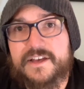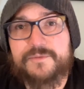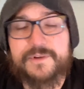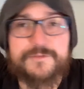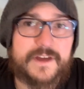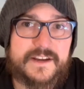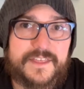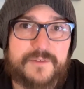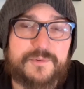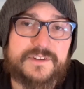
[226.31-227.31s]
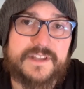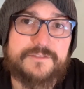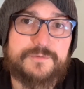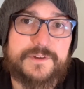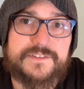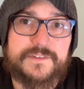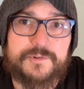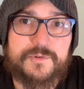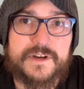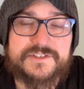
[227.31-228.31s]
we find that we're left with some
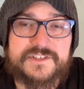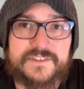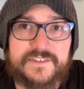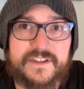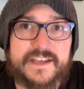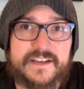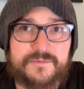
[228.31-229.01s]
questions like,